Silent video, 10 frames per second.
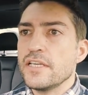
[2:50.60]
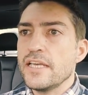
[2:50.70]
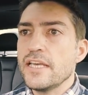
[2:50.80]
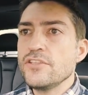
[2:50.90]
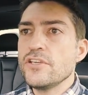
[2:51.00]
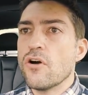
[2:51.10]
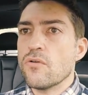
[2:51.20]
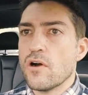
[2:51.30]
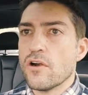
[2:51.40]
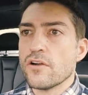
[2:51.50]
in the
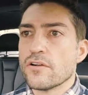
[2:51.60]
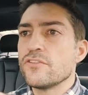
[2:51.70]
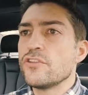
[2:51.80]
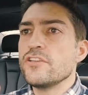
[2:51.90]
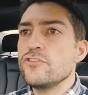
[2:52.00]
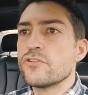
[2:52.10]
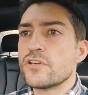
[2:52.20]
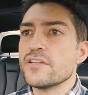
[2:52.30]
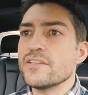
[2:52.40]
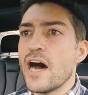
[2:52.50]
OR that you
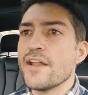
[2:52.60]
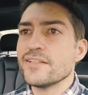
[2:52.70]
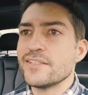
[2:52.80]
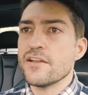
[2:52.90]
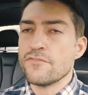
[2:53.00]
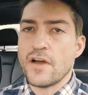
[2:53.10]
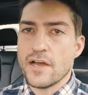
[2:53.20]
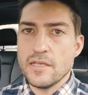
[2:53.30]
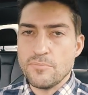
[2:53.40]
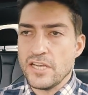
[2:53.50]
could not
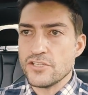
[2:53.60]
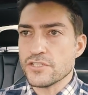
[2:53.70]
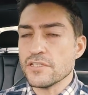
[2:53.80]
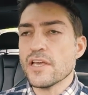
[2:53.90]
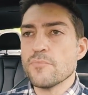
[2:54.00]
identify a patient in that